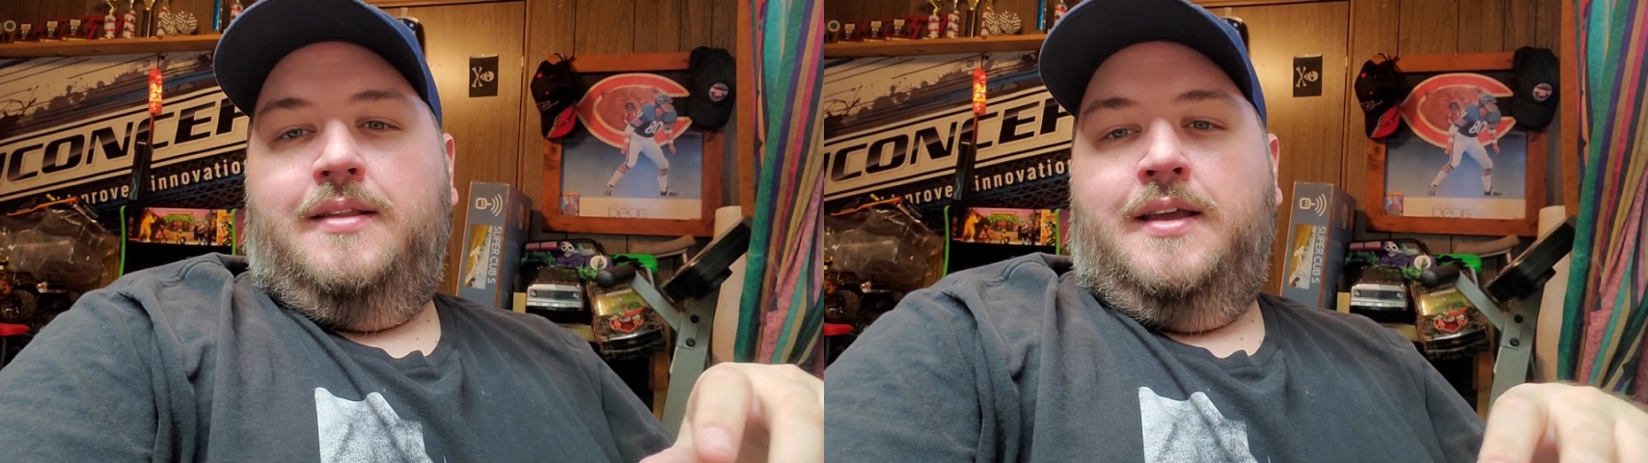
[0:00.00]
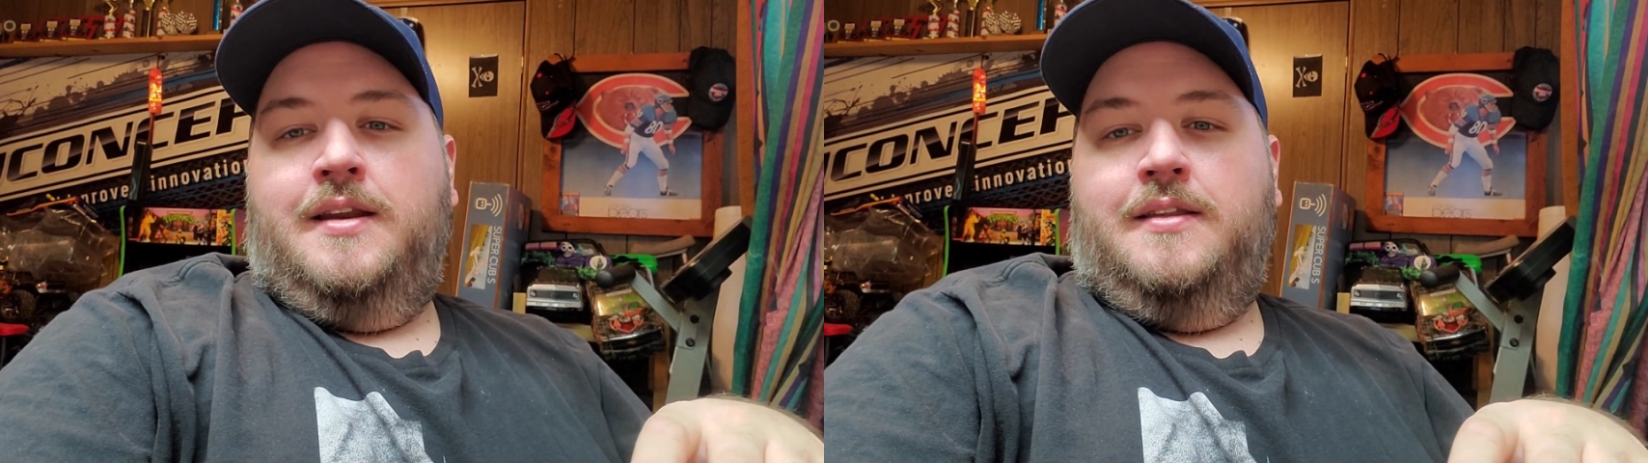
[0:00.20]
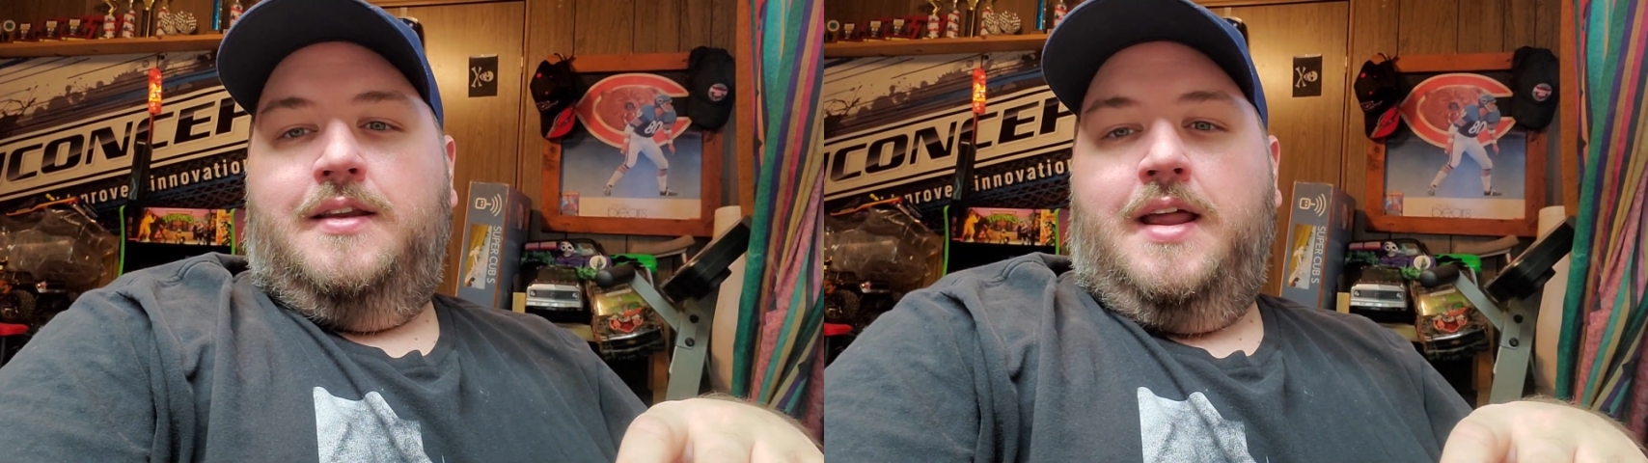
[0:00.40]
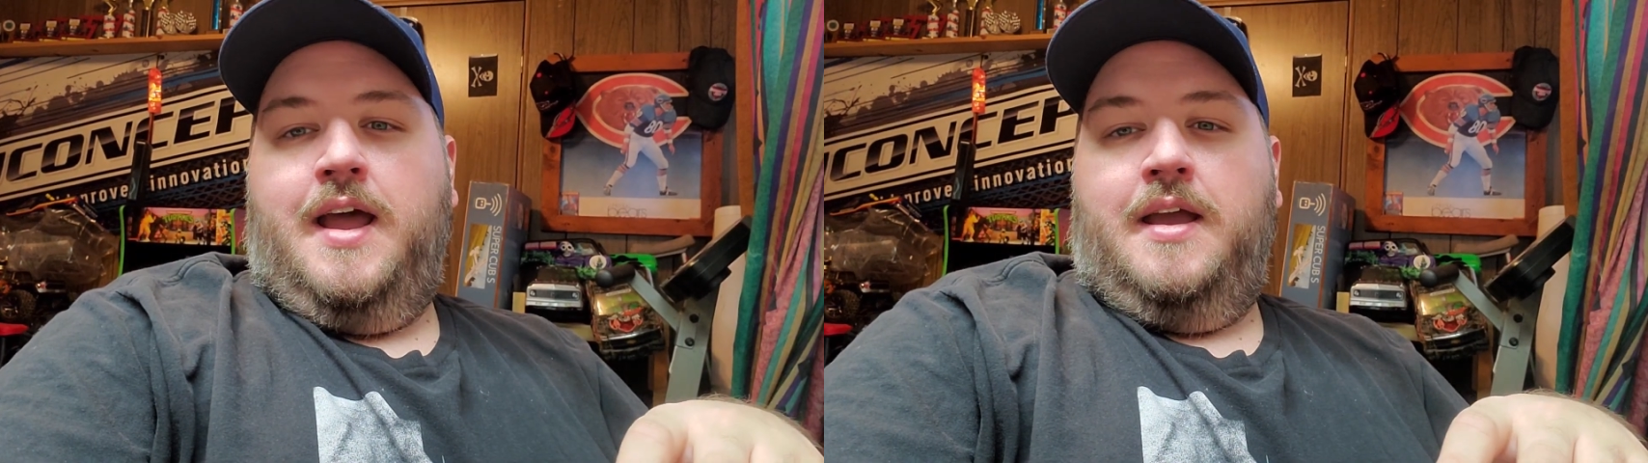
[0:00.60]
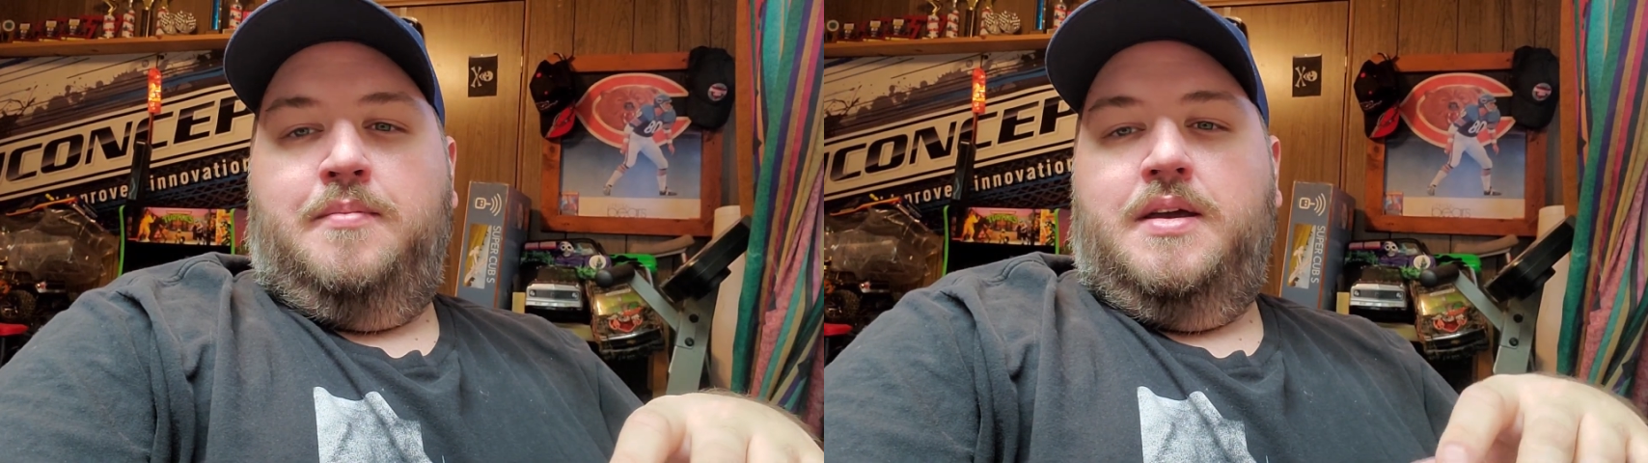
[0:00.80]
at the end of the
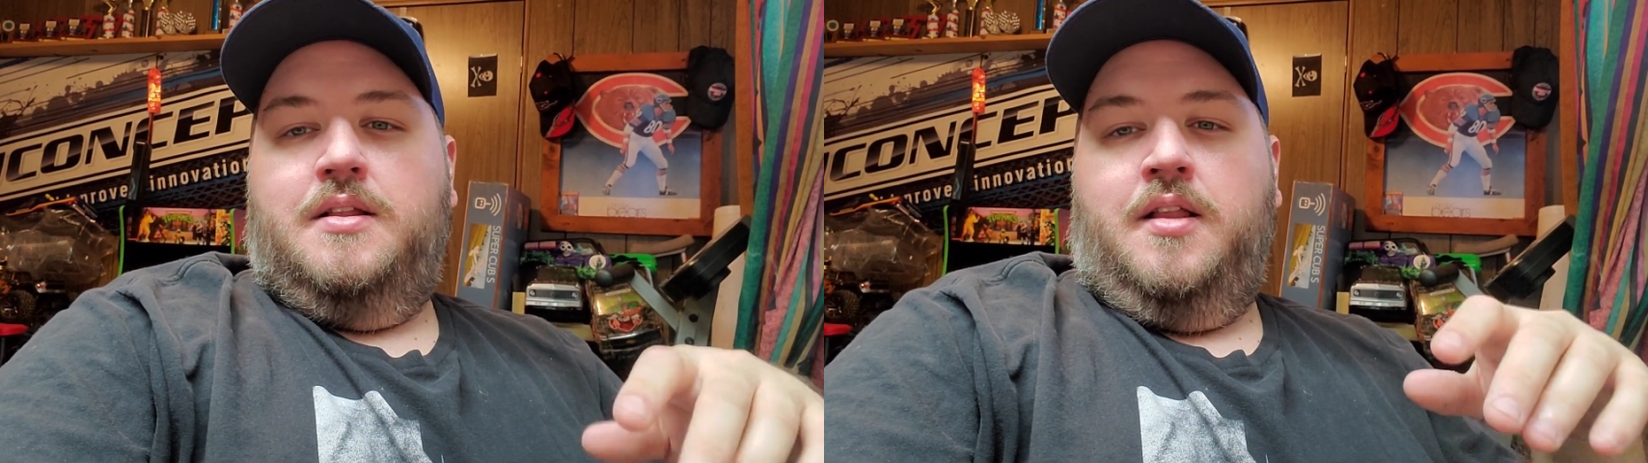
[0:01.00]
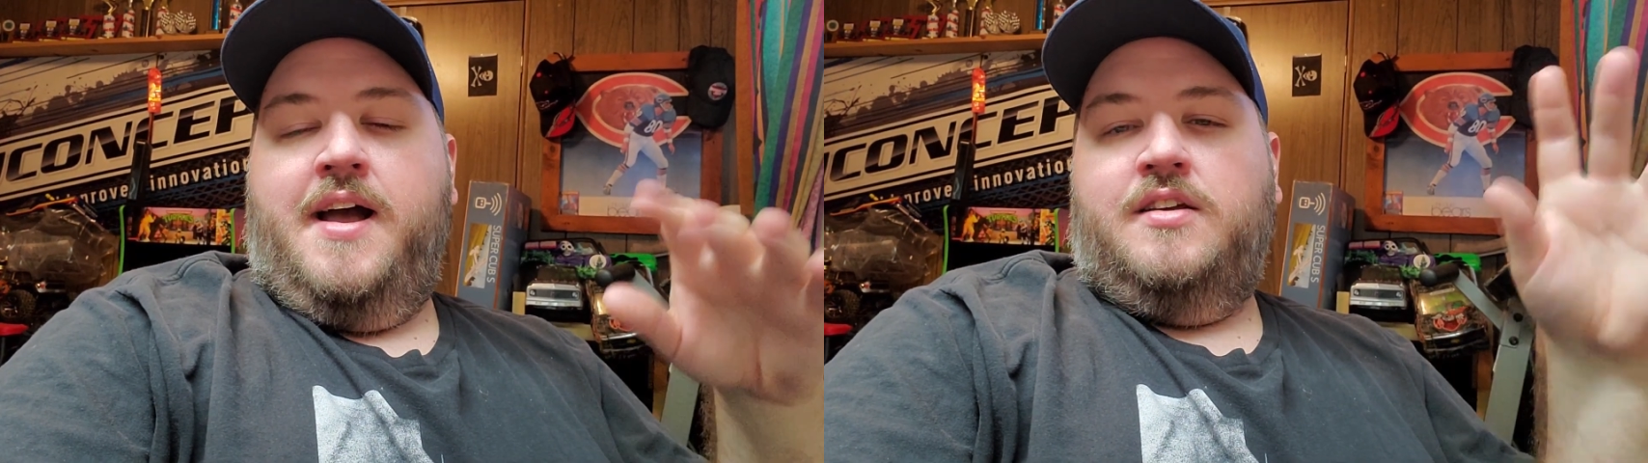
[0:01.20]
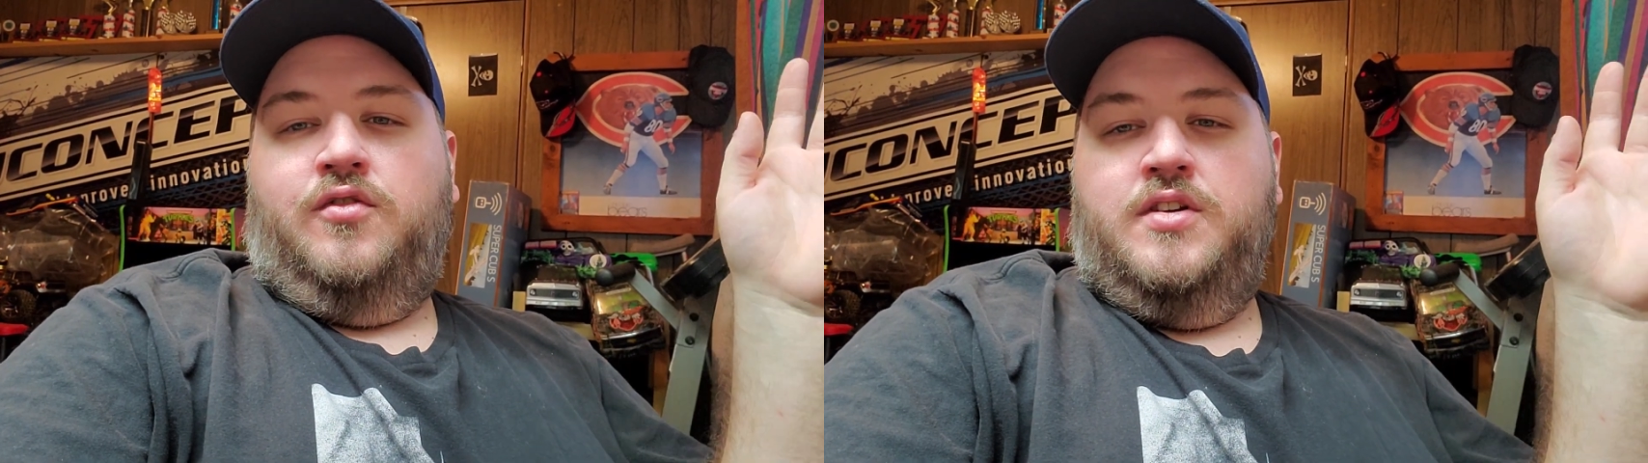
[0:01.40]
day and be the last